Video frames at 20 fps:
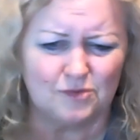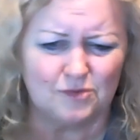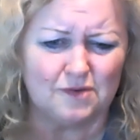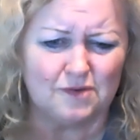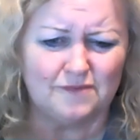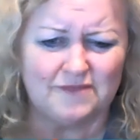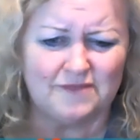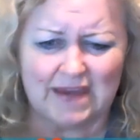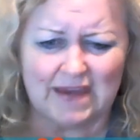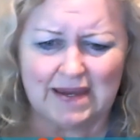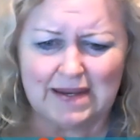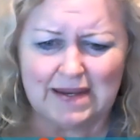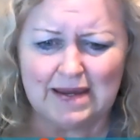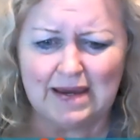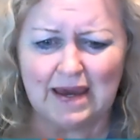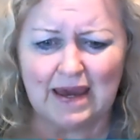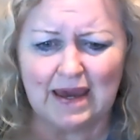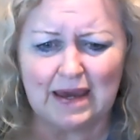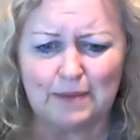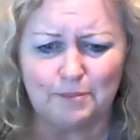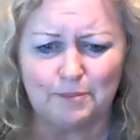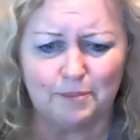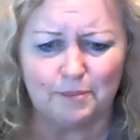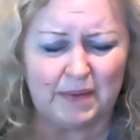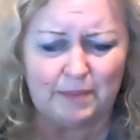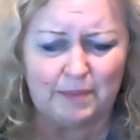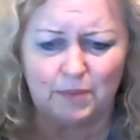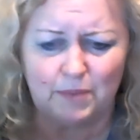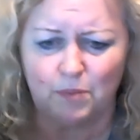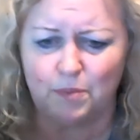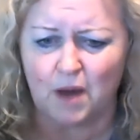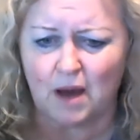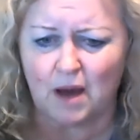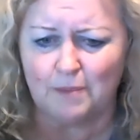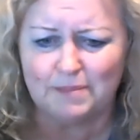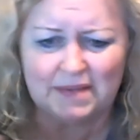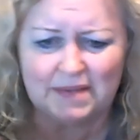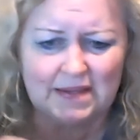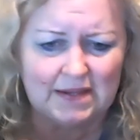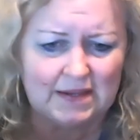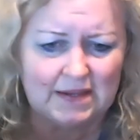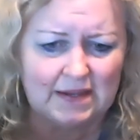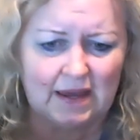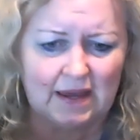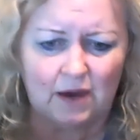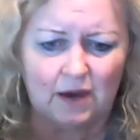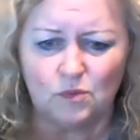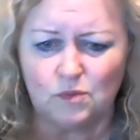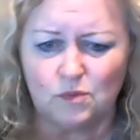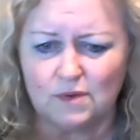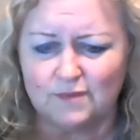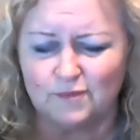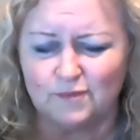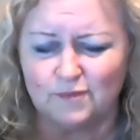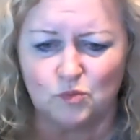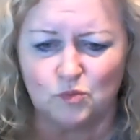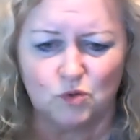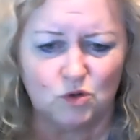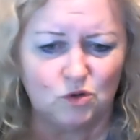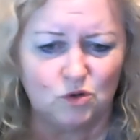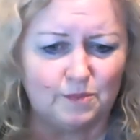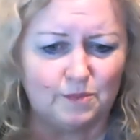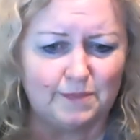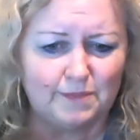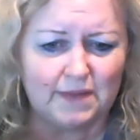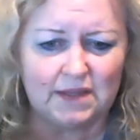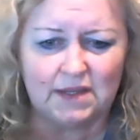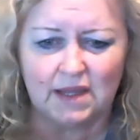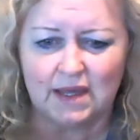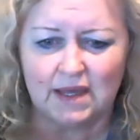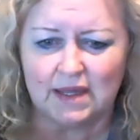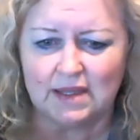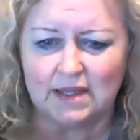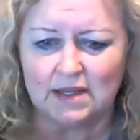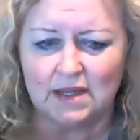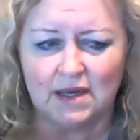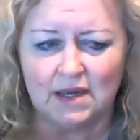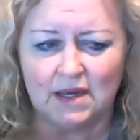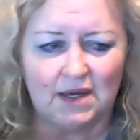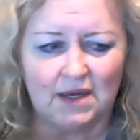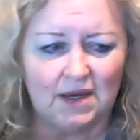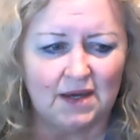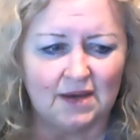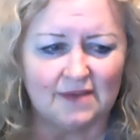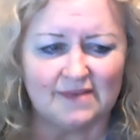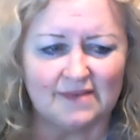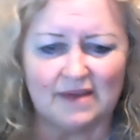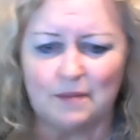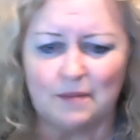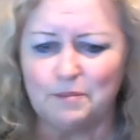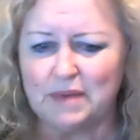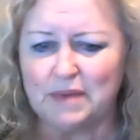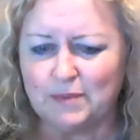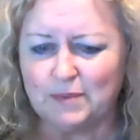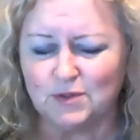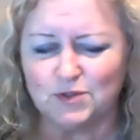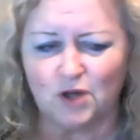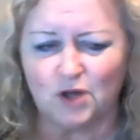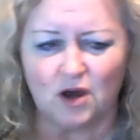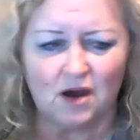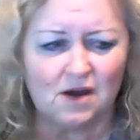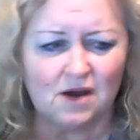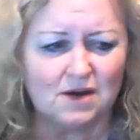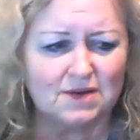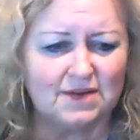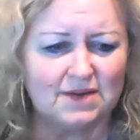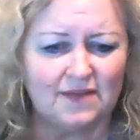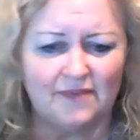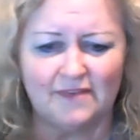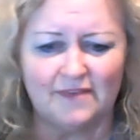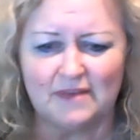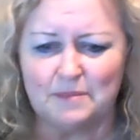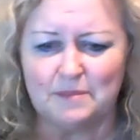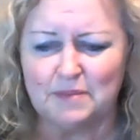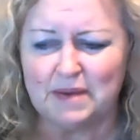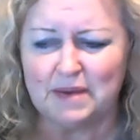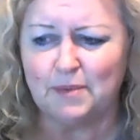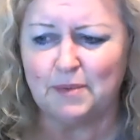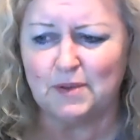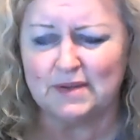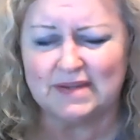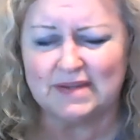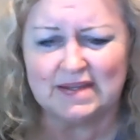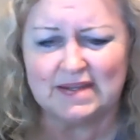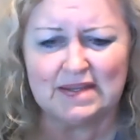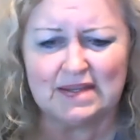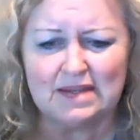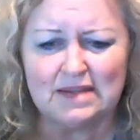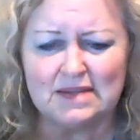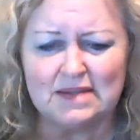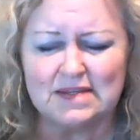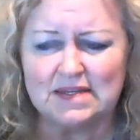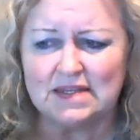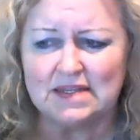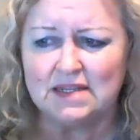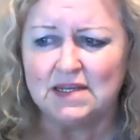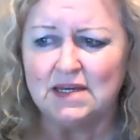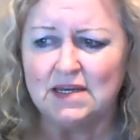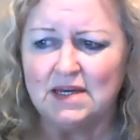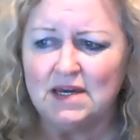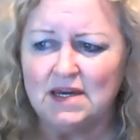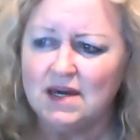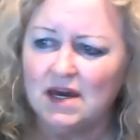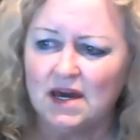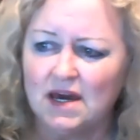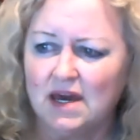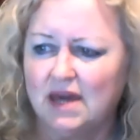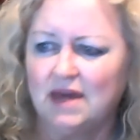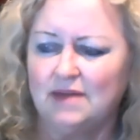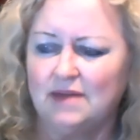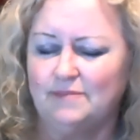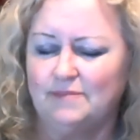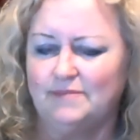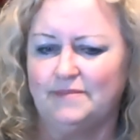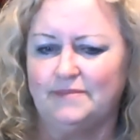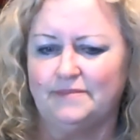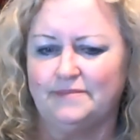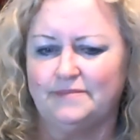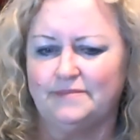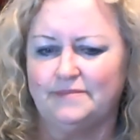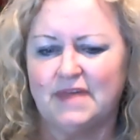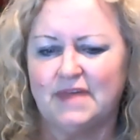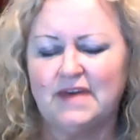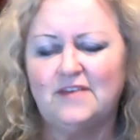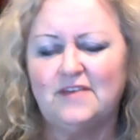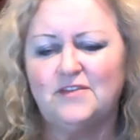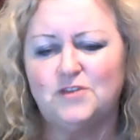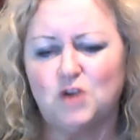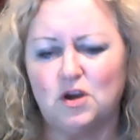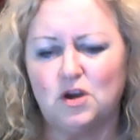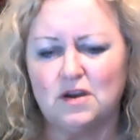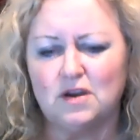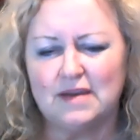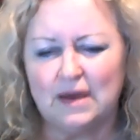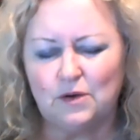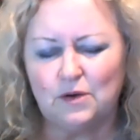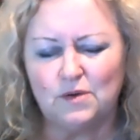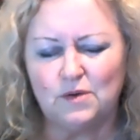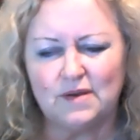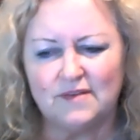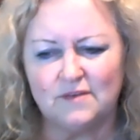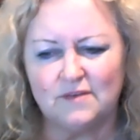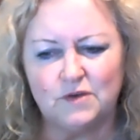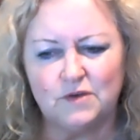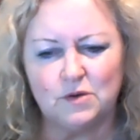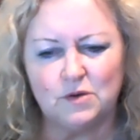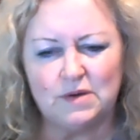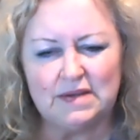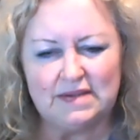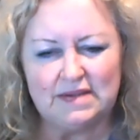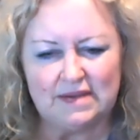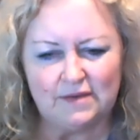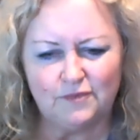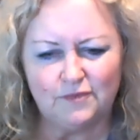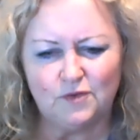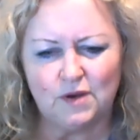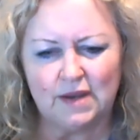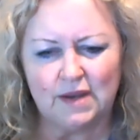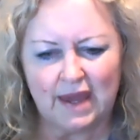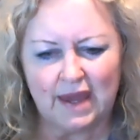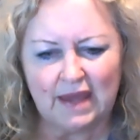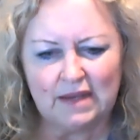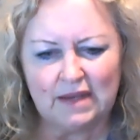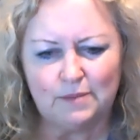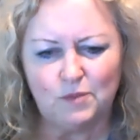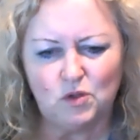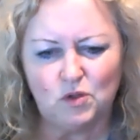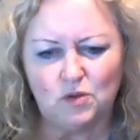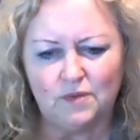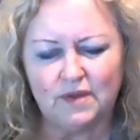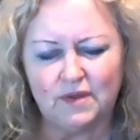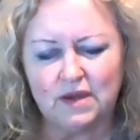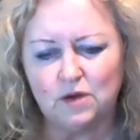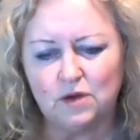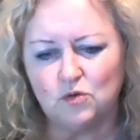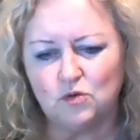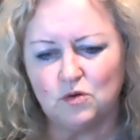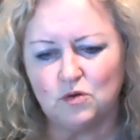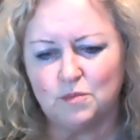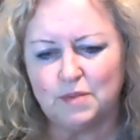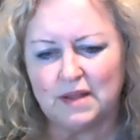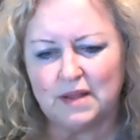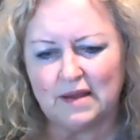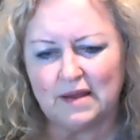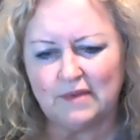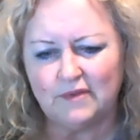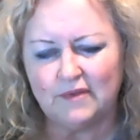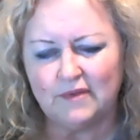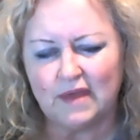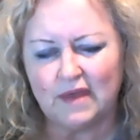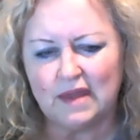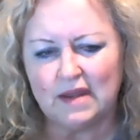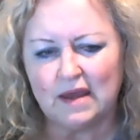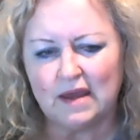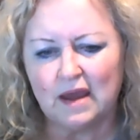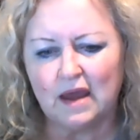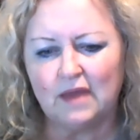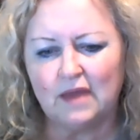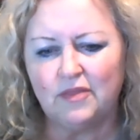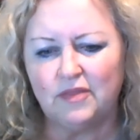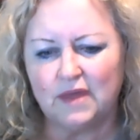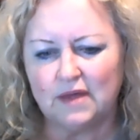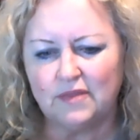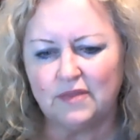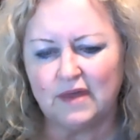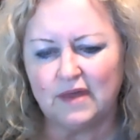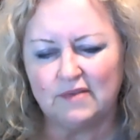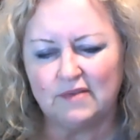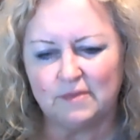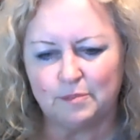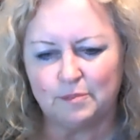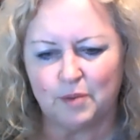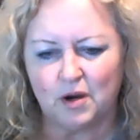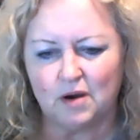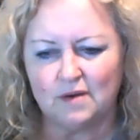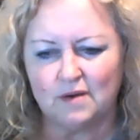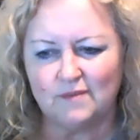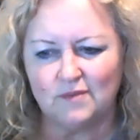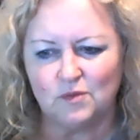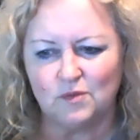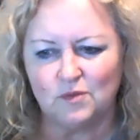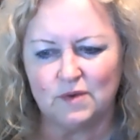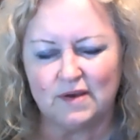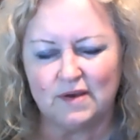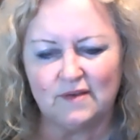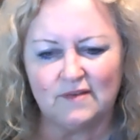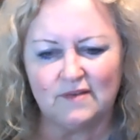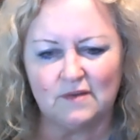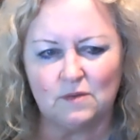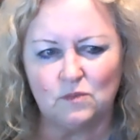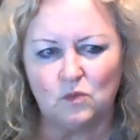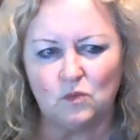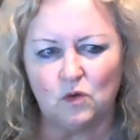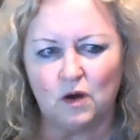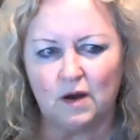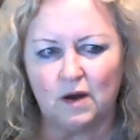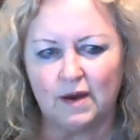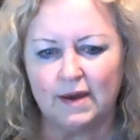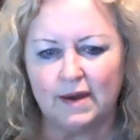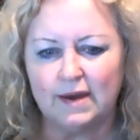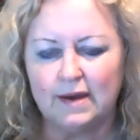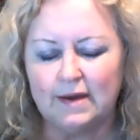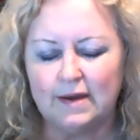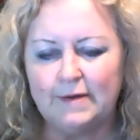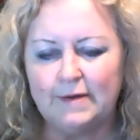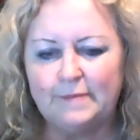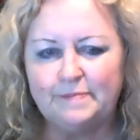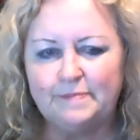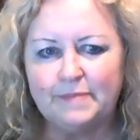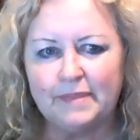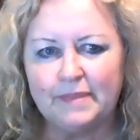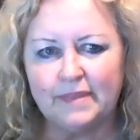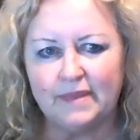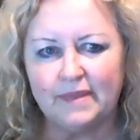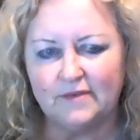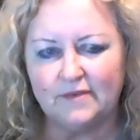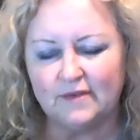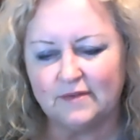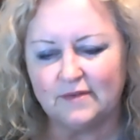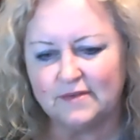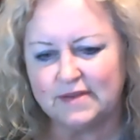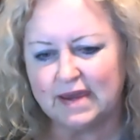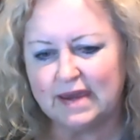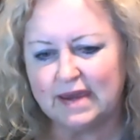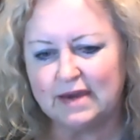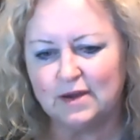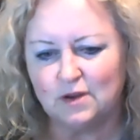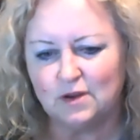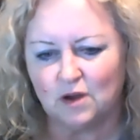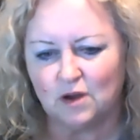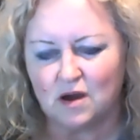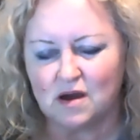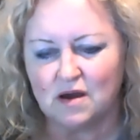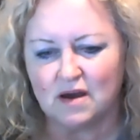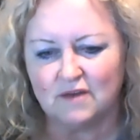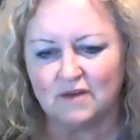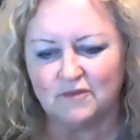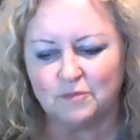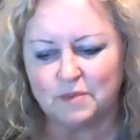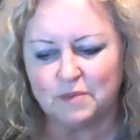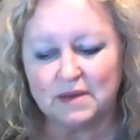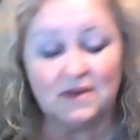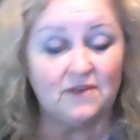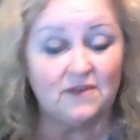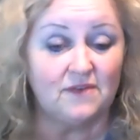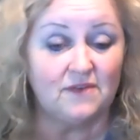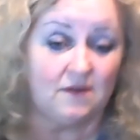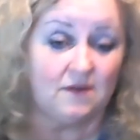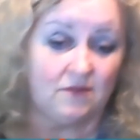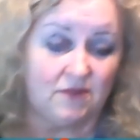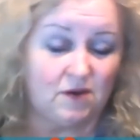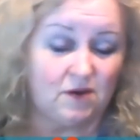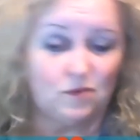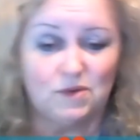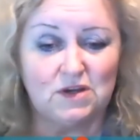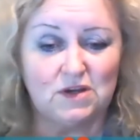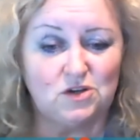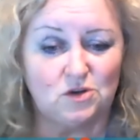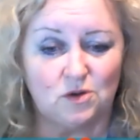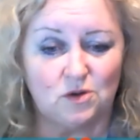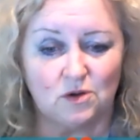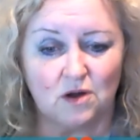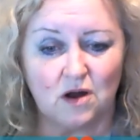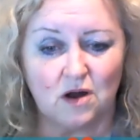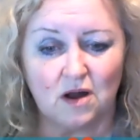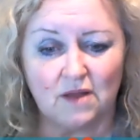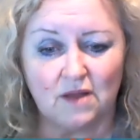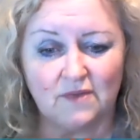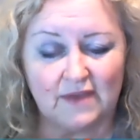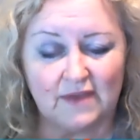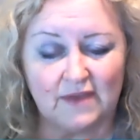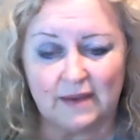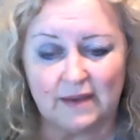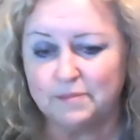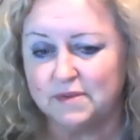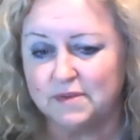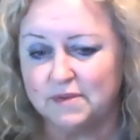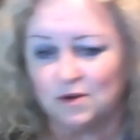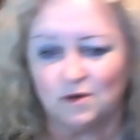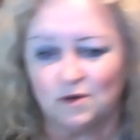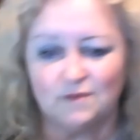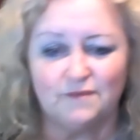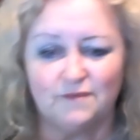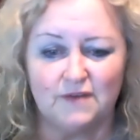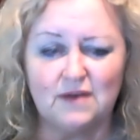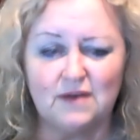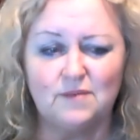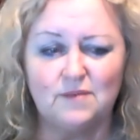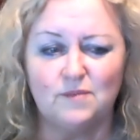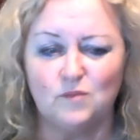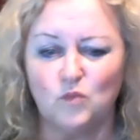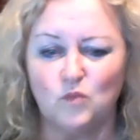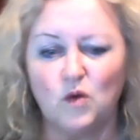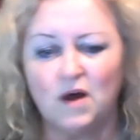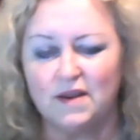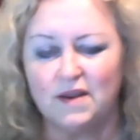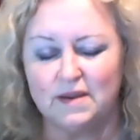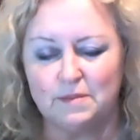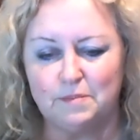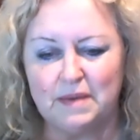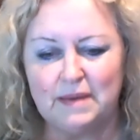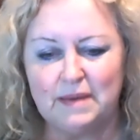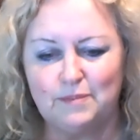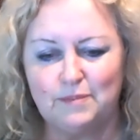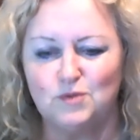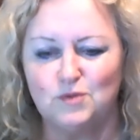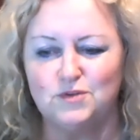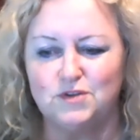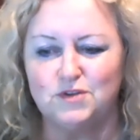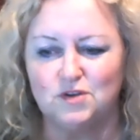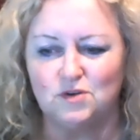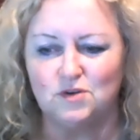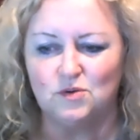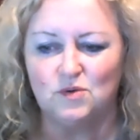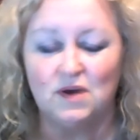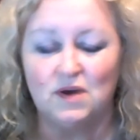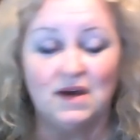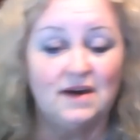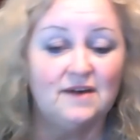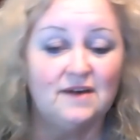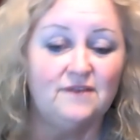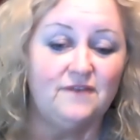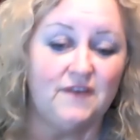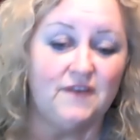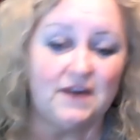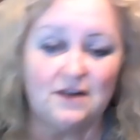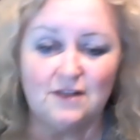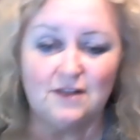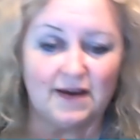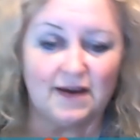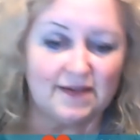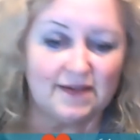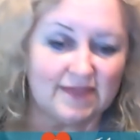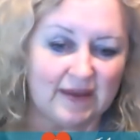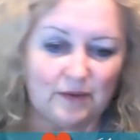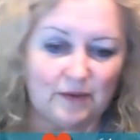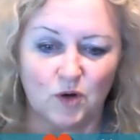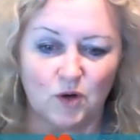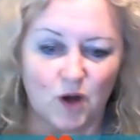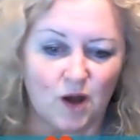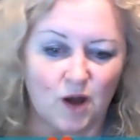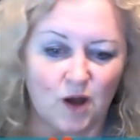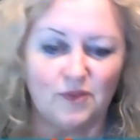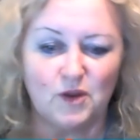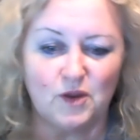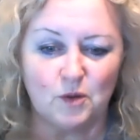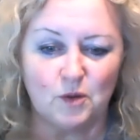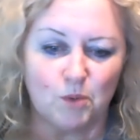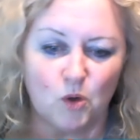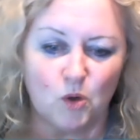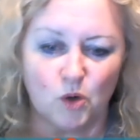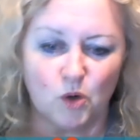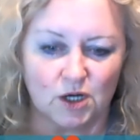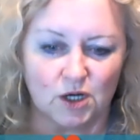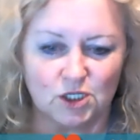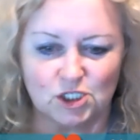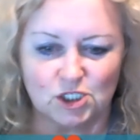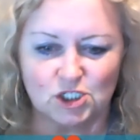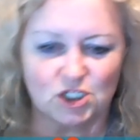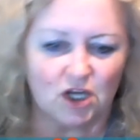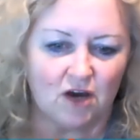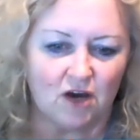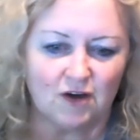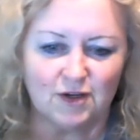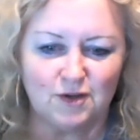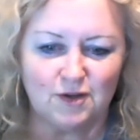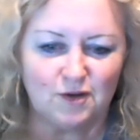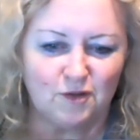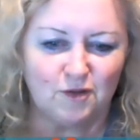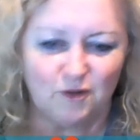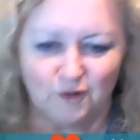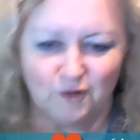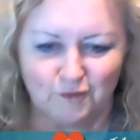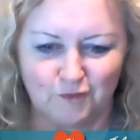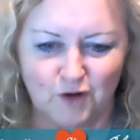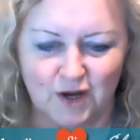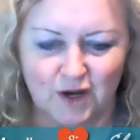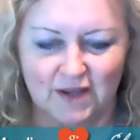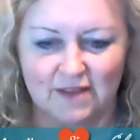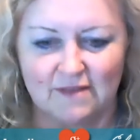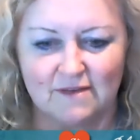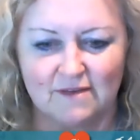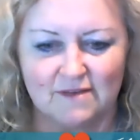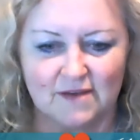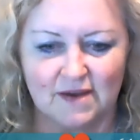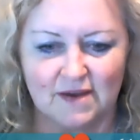of dating app. People popped in and out of a room, and some people talked and some people didn't. And they started out as a very different animal than Google Plus, and I think that's part of the reason why this has taken off, because the original concept, you know, Vic wanted people to feel like they were on their porch talking to their friends.